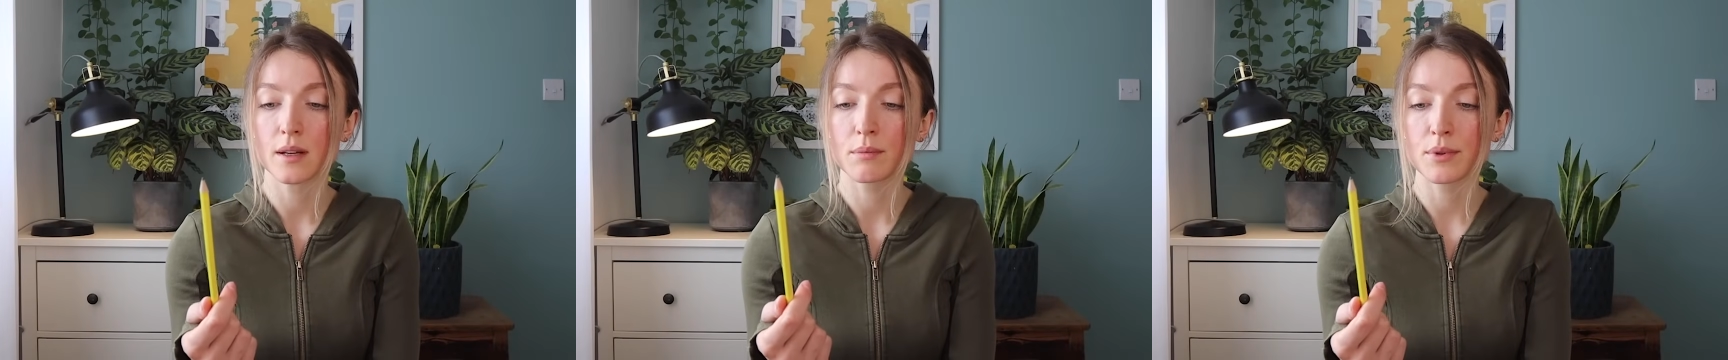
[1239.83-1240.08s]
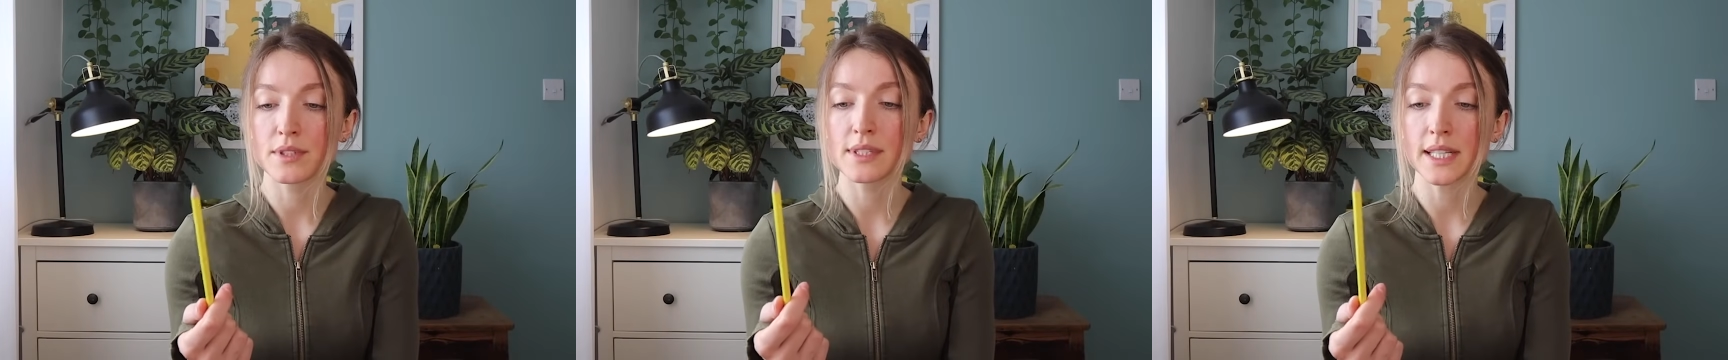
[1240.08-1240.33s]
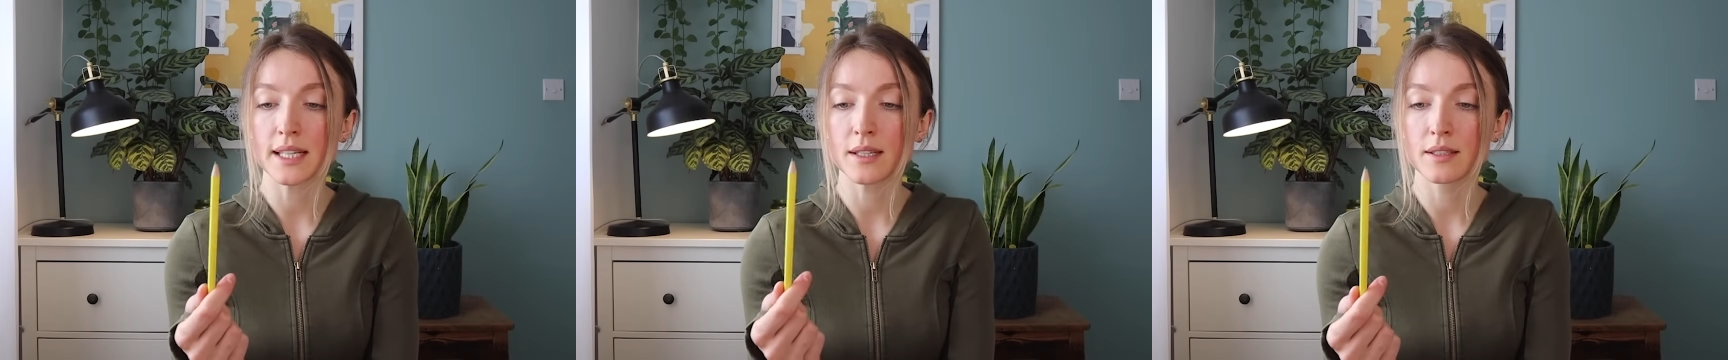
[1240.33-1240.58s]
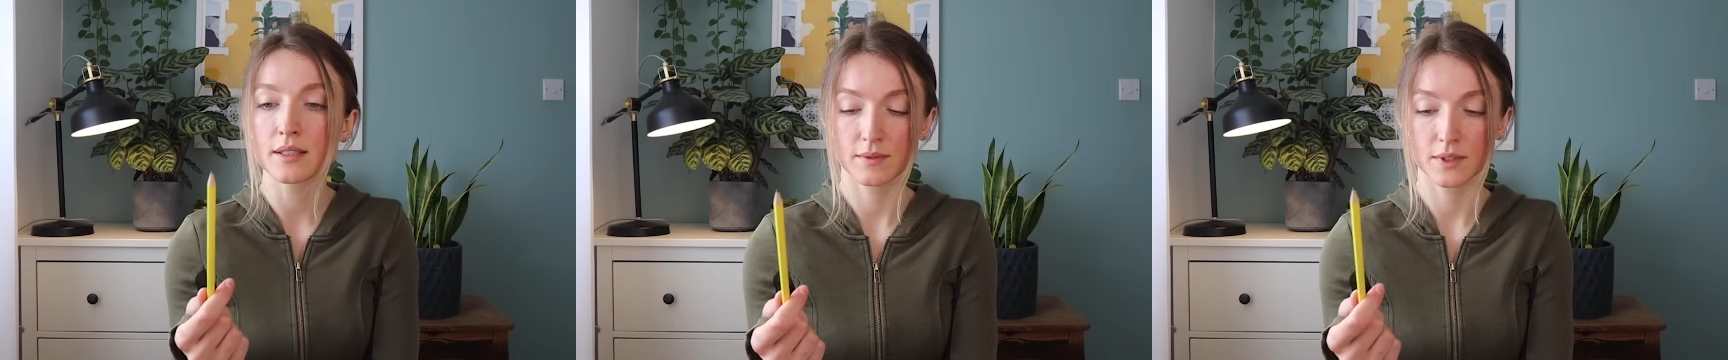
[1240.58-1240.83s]

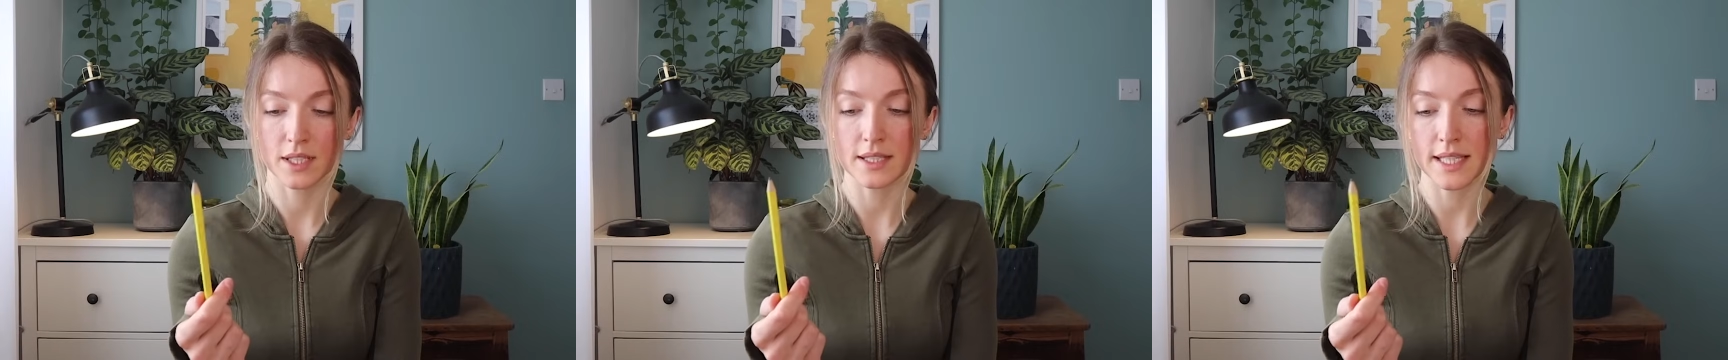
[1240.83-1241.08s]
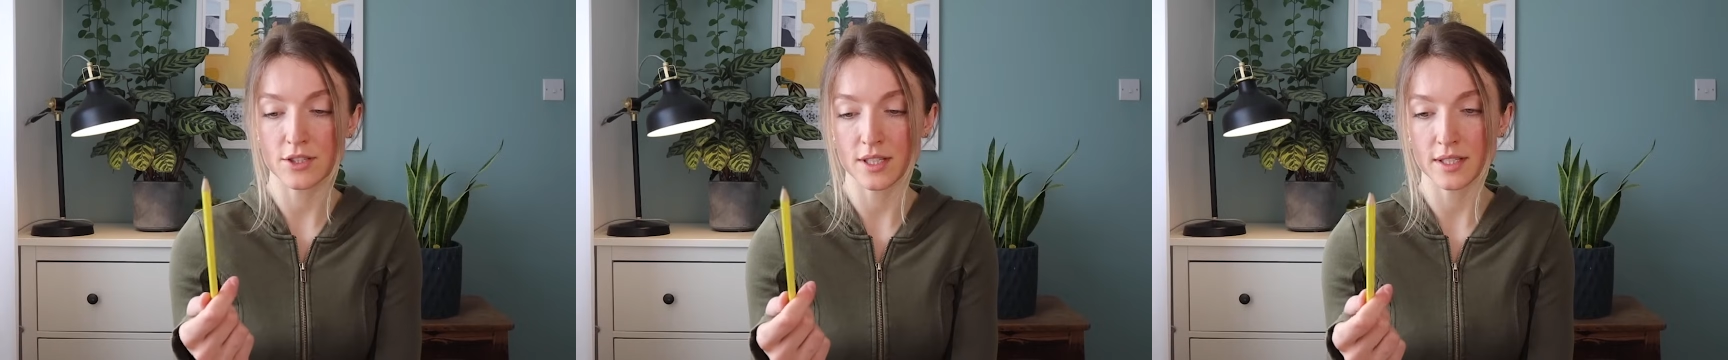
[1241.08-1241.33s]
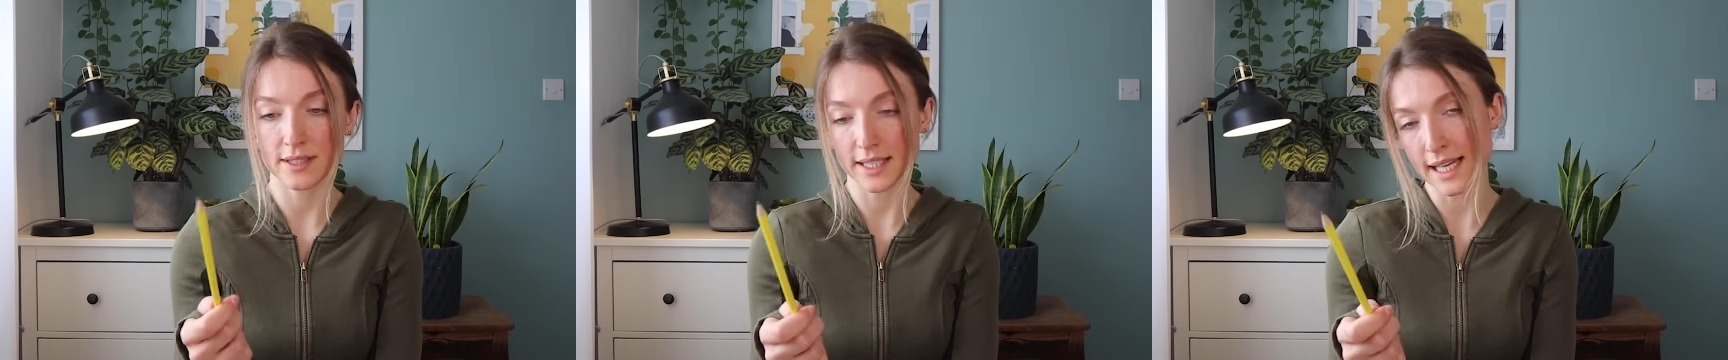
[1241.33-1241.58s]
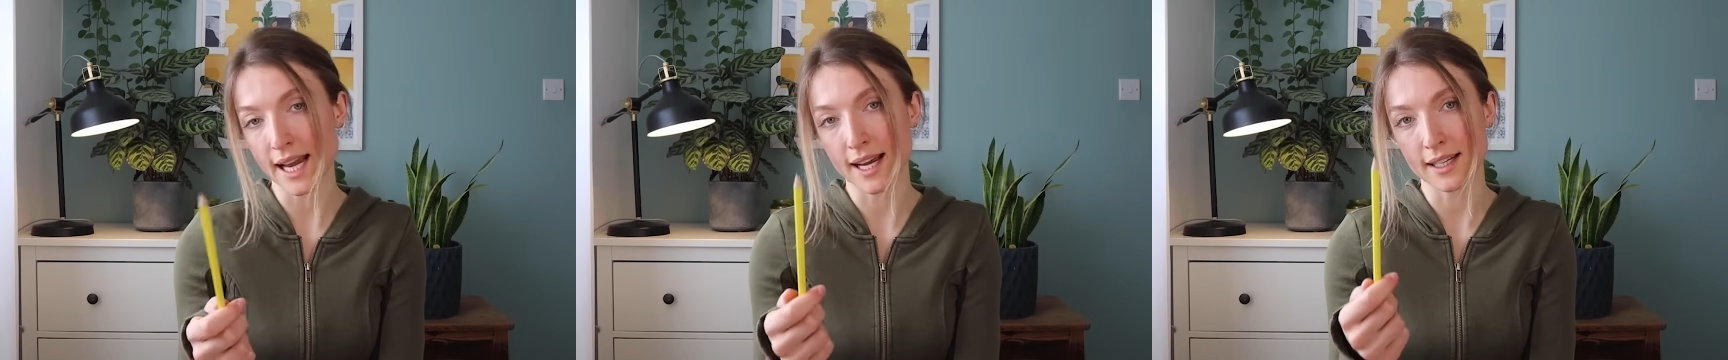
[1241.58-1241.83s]
pristine condition as it
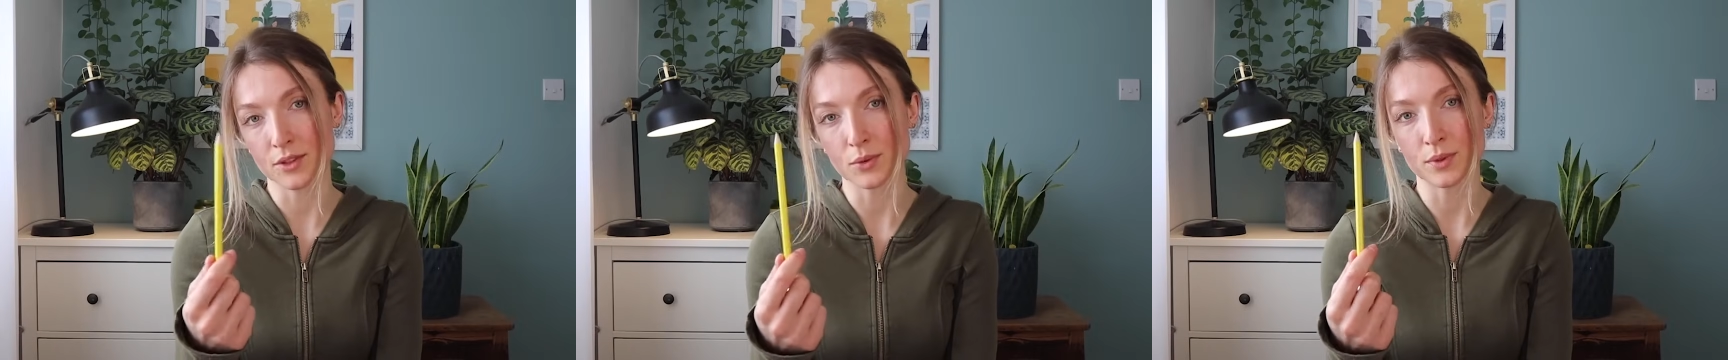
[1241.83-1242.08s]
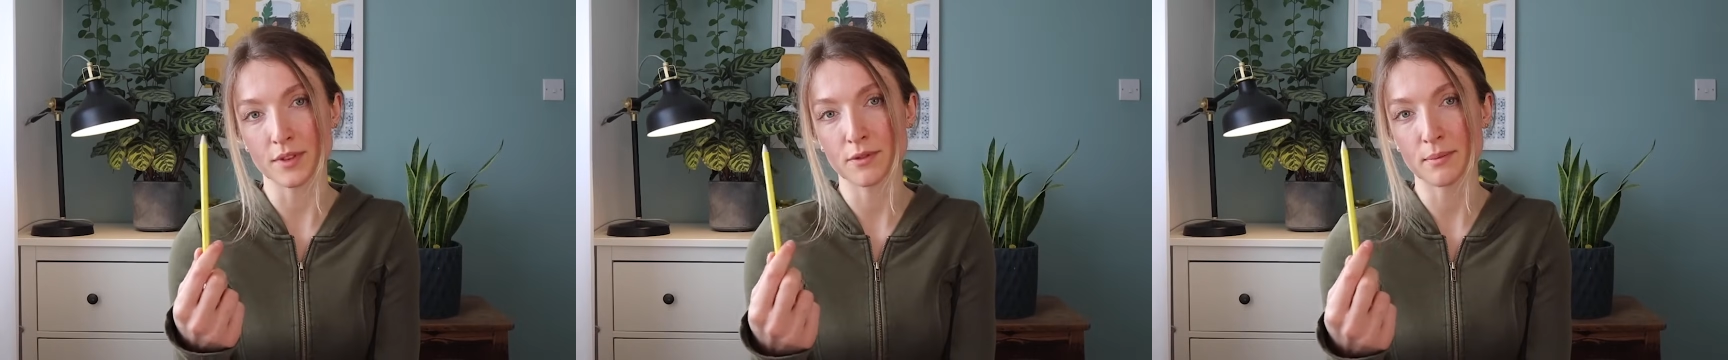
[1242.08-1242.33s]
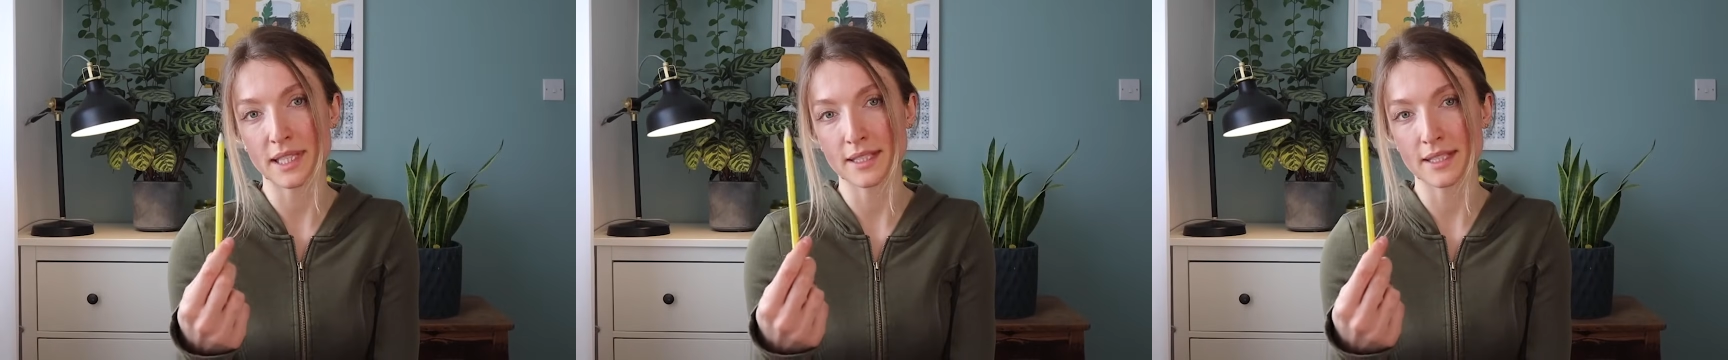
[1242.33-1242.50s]
can in order for me